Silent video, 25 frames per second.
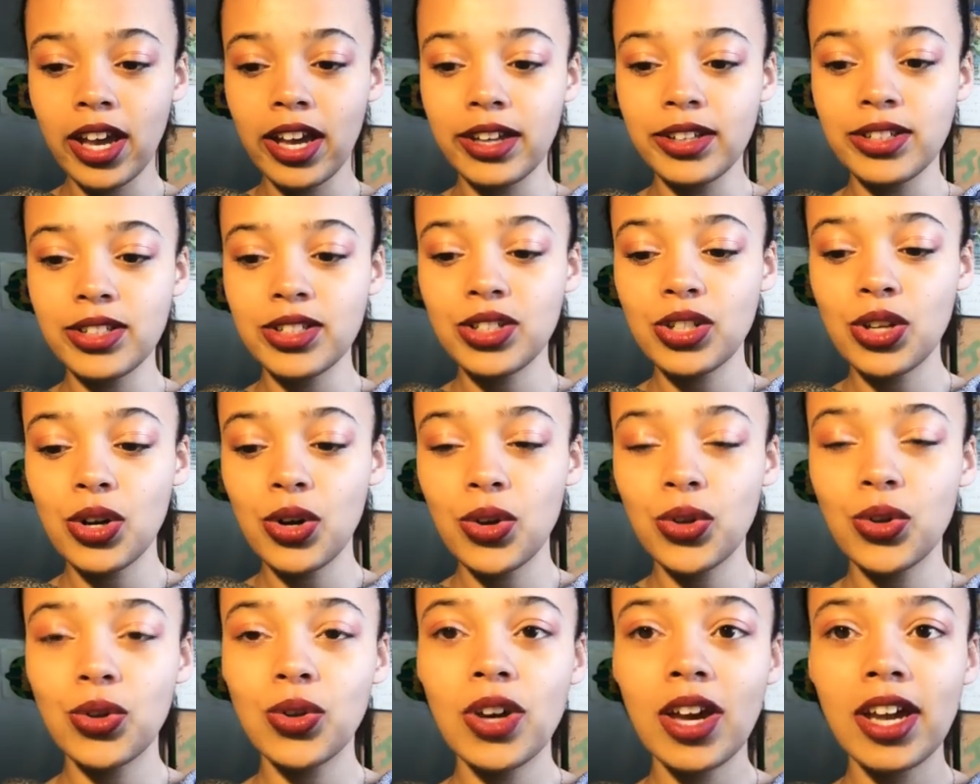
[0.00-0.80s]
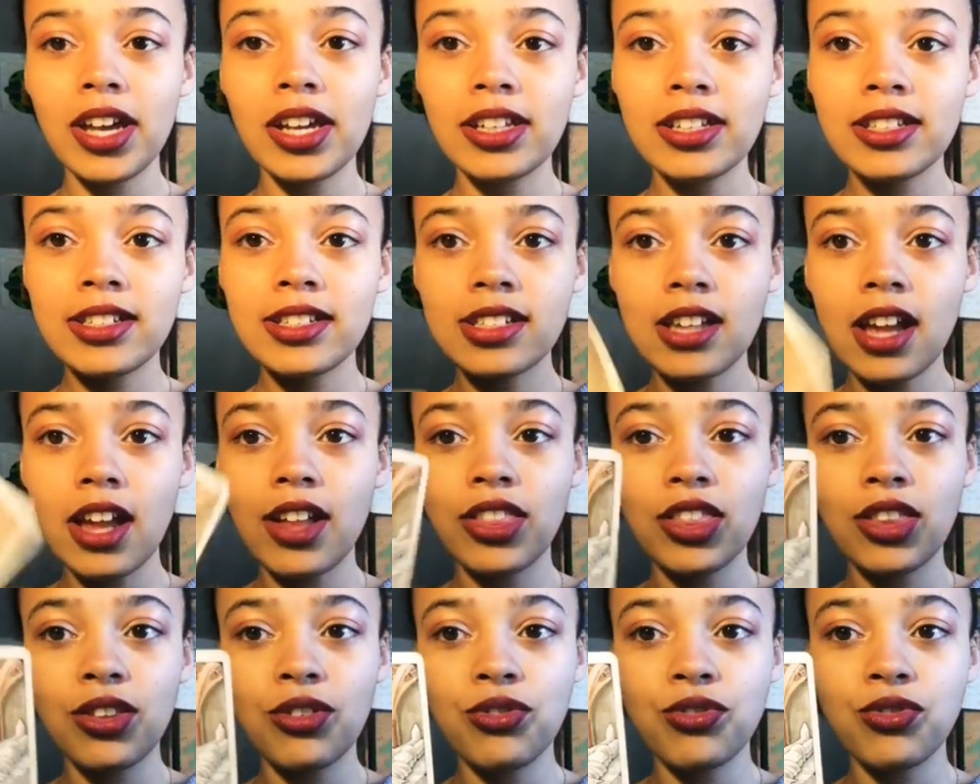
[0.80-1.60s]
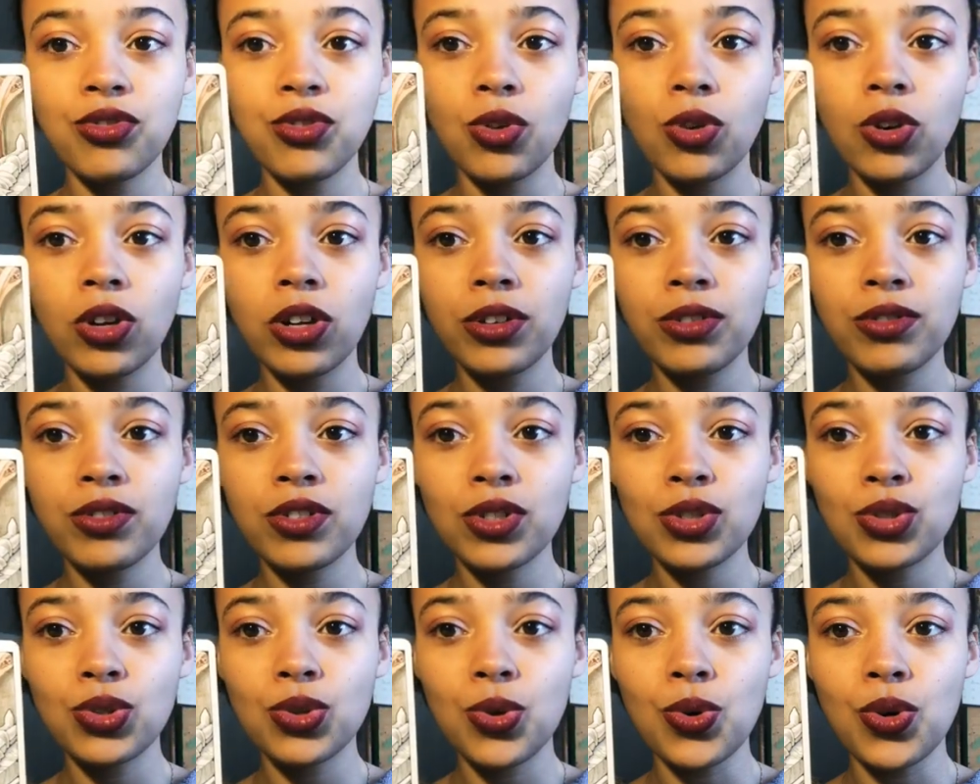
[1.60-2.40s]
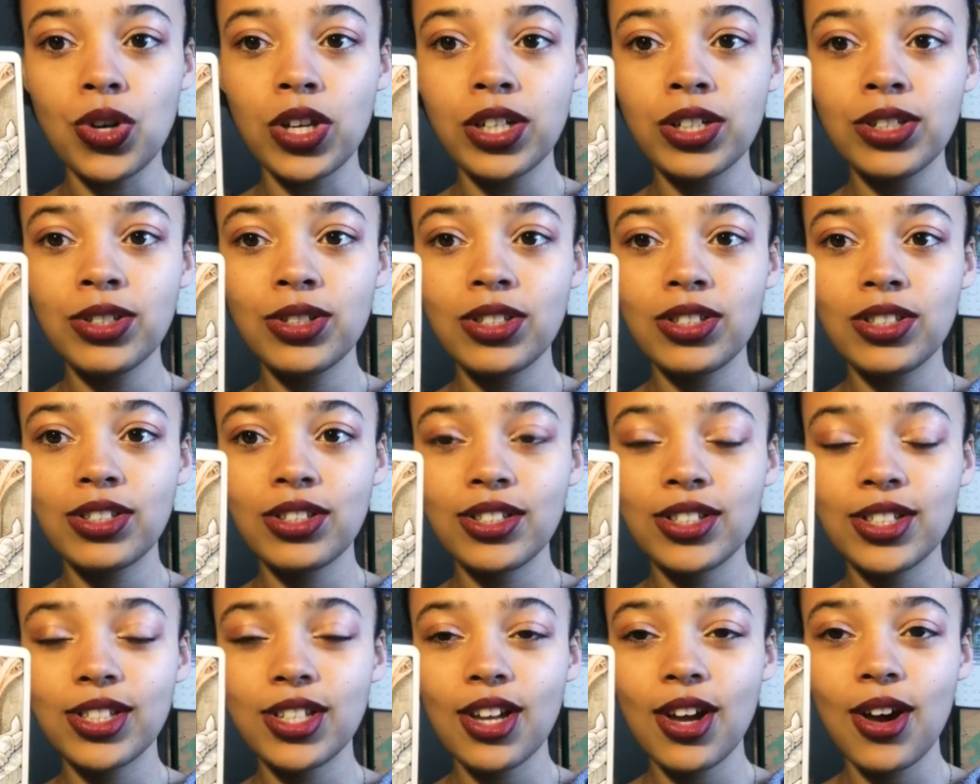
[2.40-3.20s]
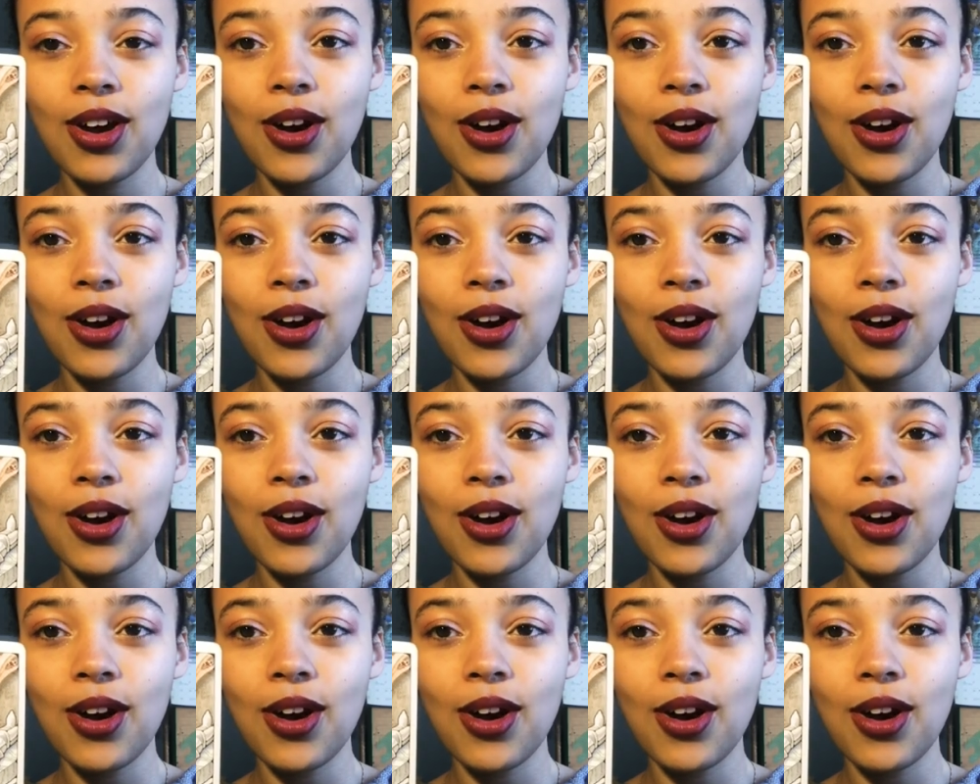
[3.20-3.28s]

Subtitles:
so you guys got the Four of Swords.